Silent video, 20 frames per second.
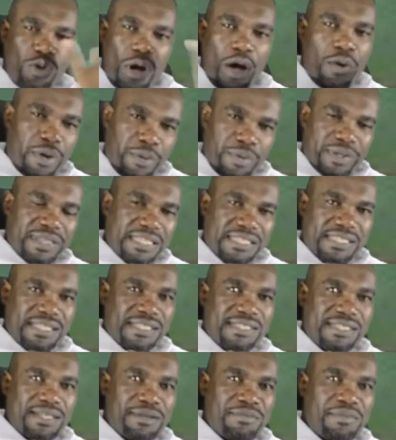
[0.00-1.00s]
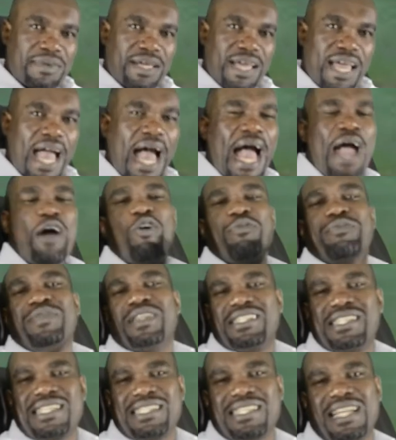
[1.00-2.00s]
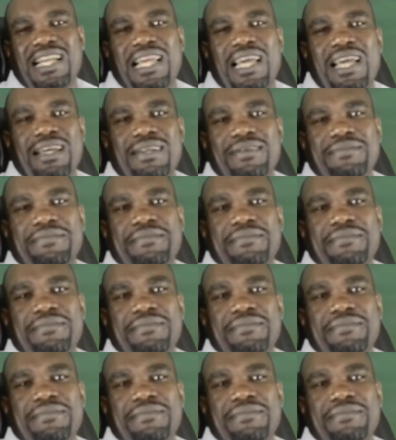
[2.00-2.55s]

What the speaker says: do away with the system. I hope this is clear.